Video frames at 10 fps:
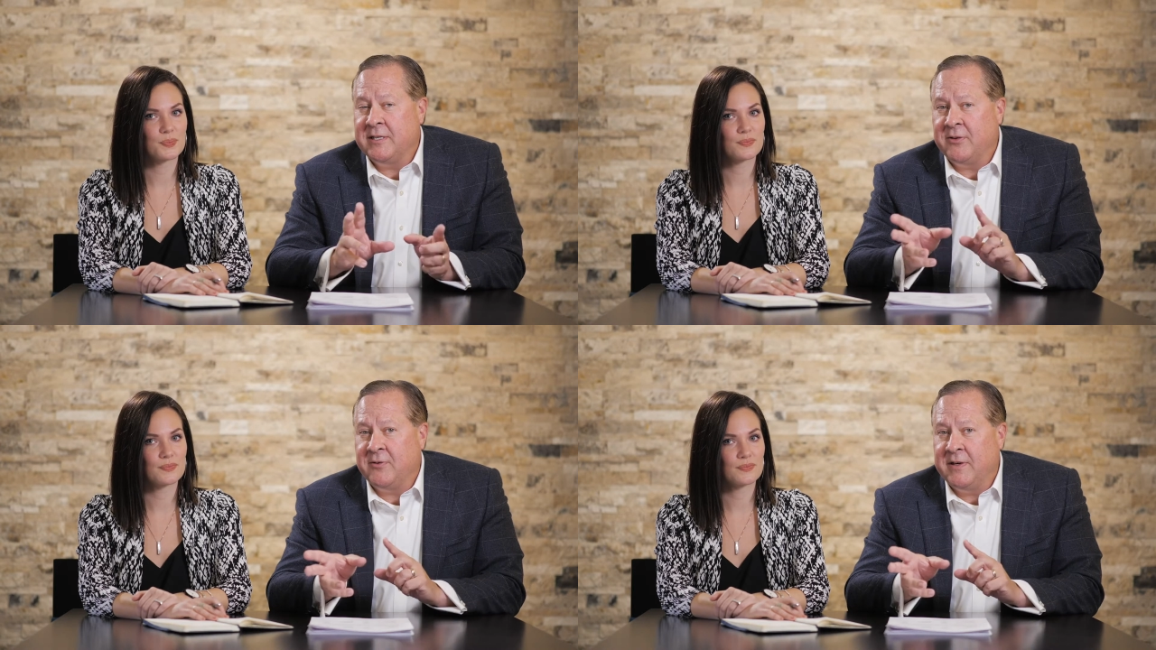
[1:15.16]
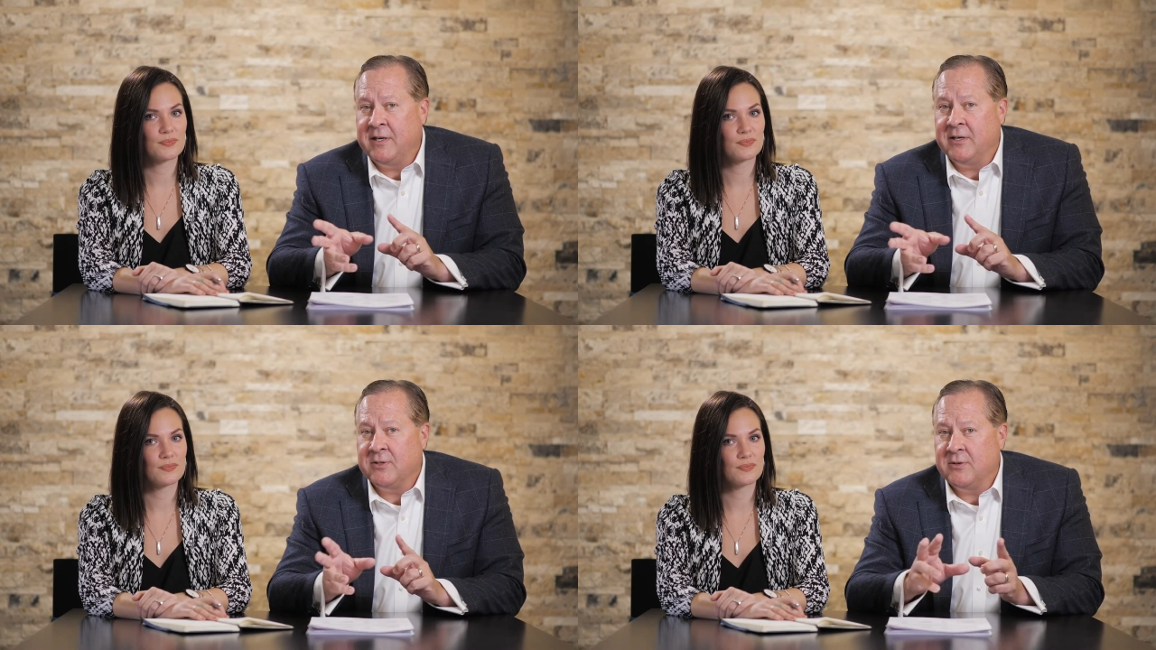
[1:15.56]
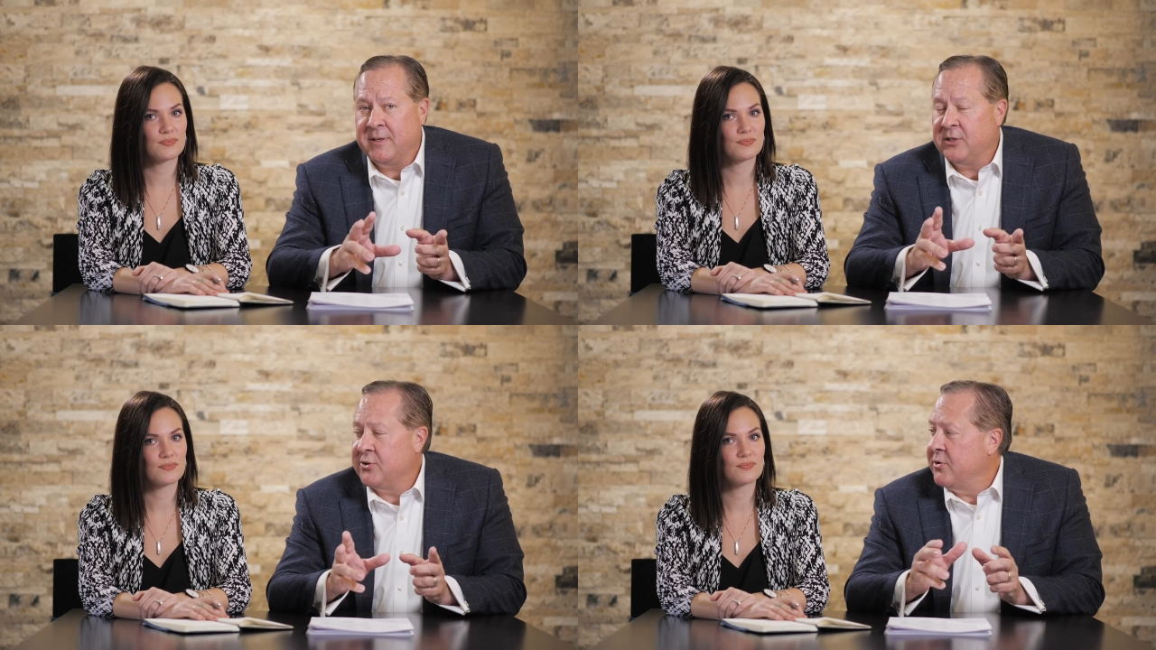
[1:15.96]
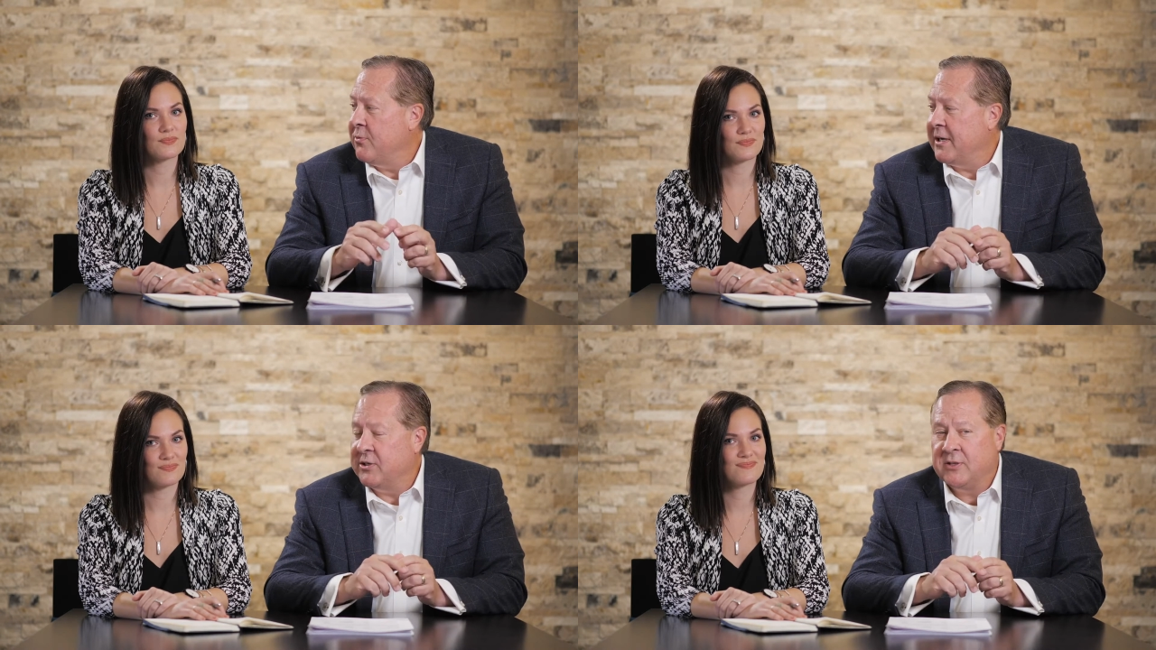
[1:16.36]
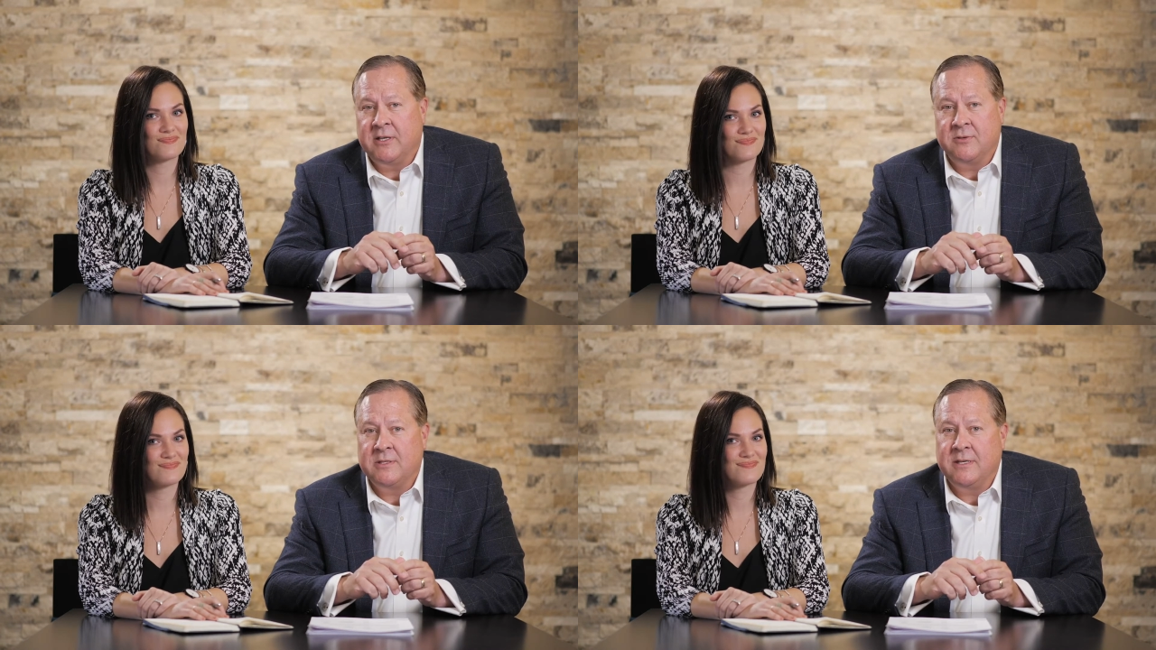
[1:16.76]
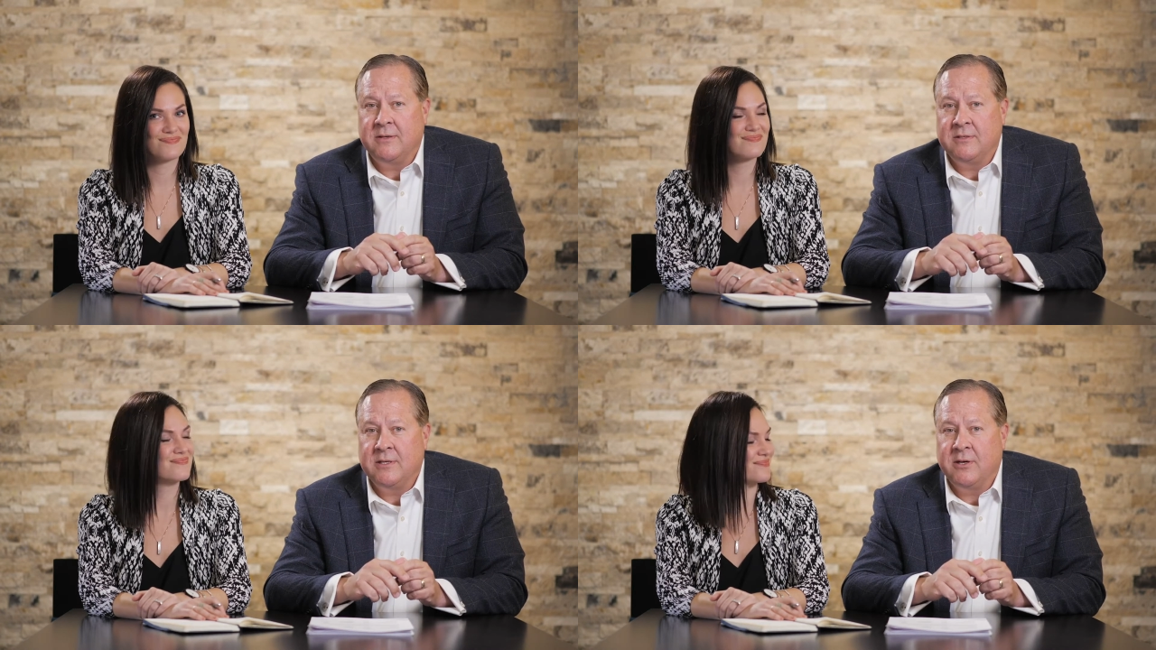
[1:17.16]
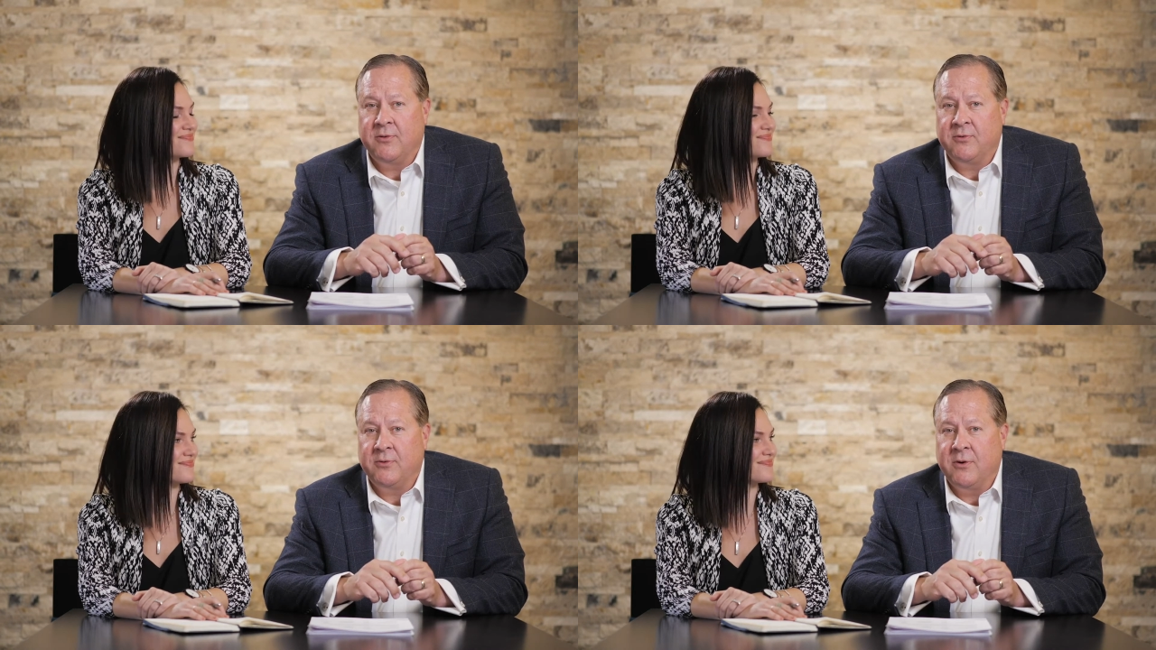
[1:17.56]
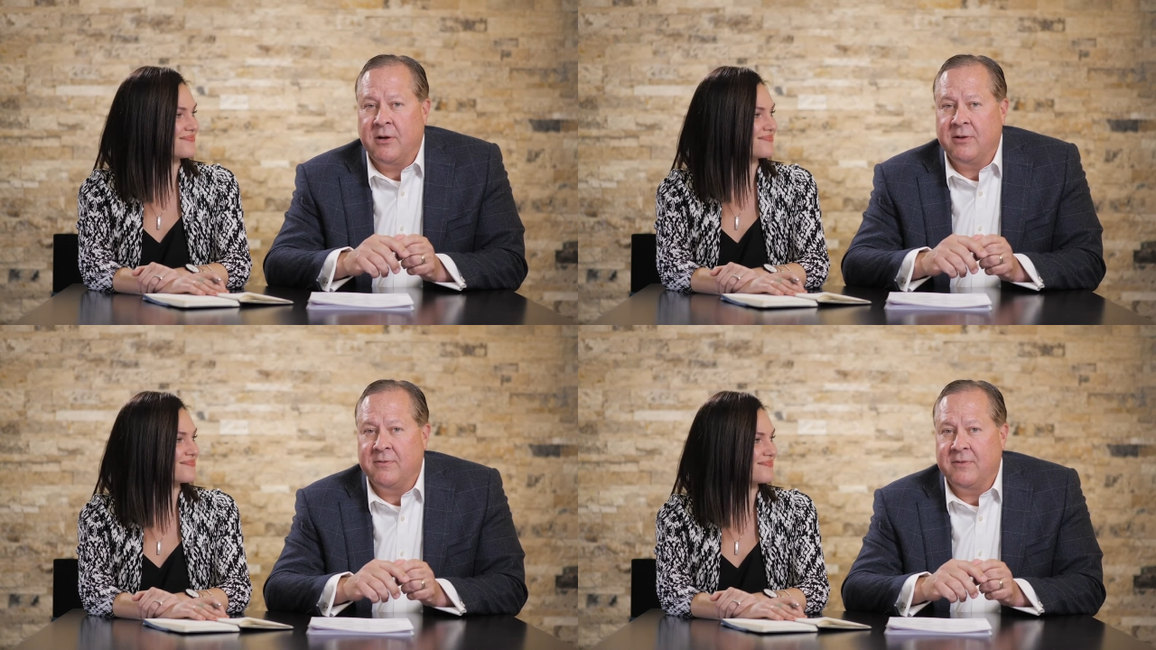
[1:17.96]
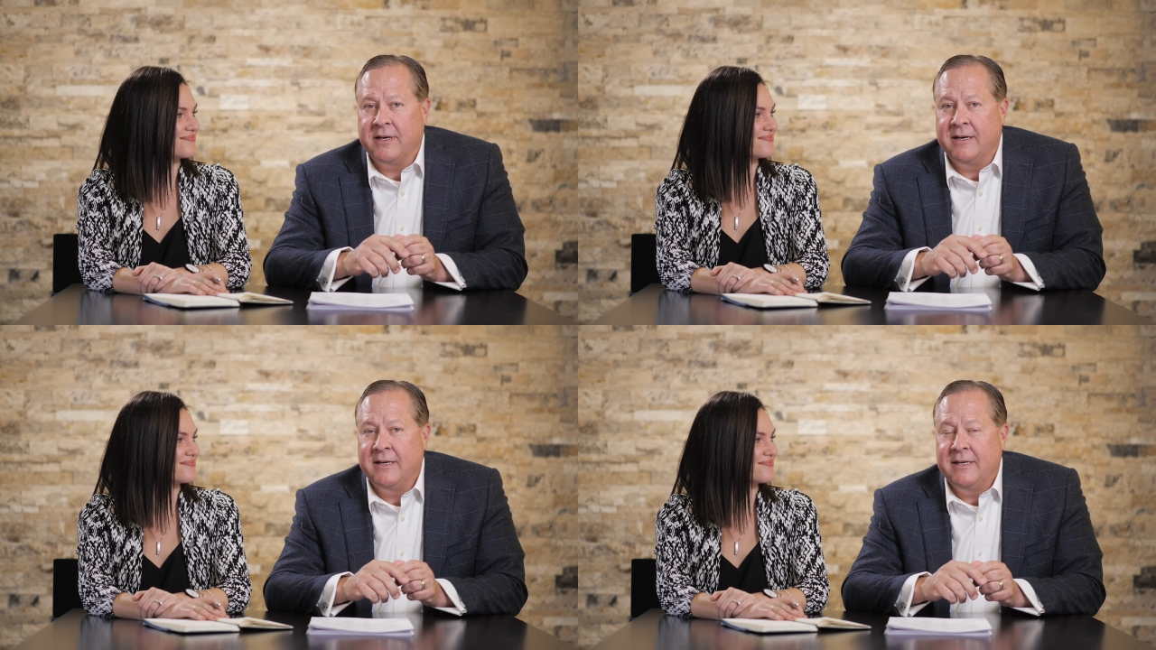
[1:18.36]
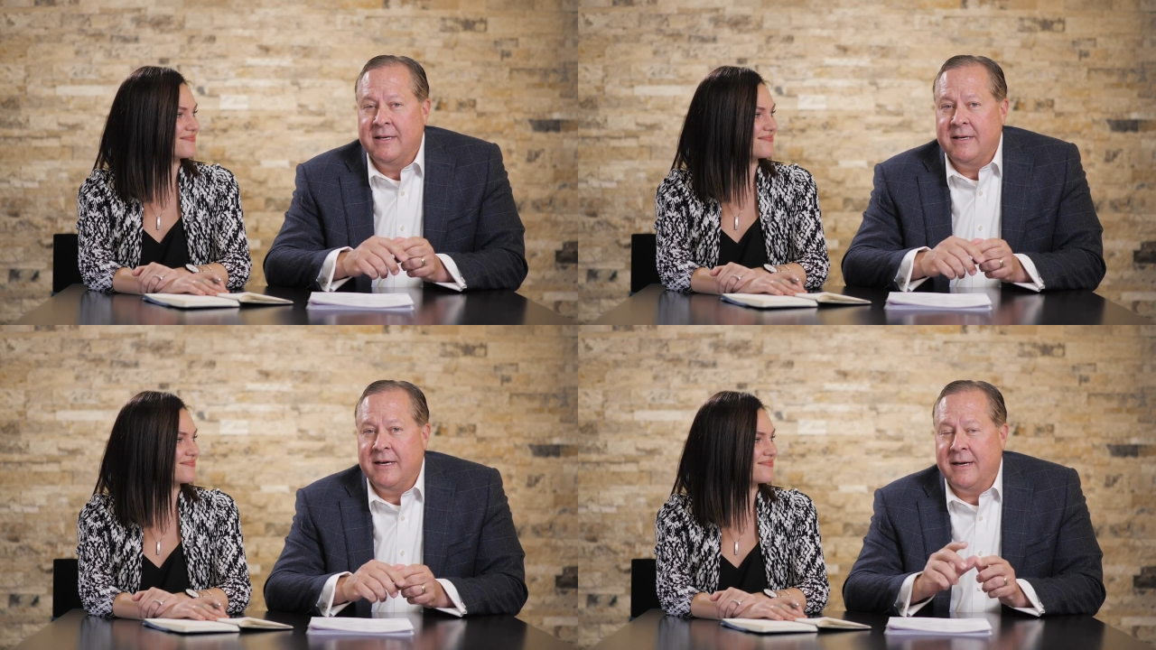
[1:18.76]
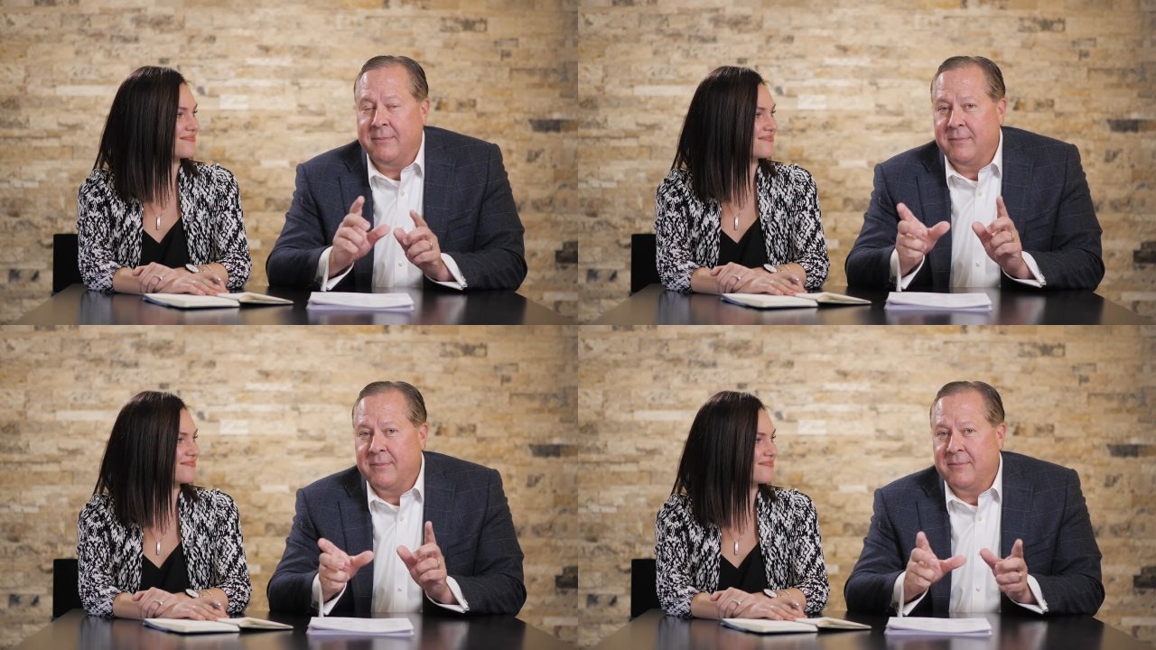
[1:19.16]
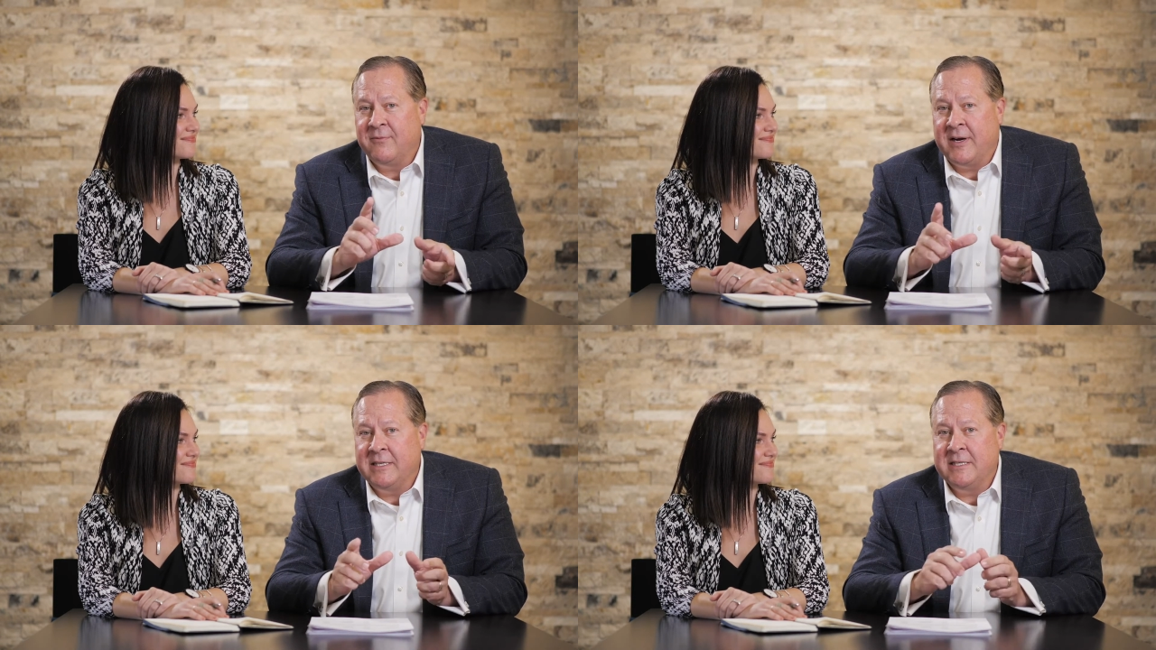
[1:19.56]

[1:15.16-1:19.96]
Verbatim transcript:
Speaker 1: in other videos, so make sure you watch those to, to go through all of the uh, fine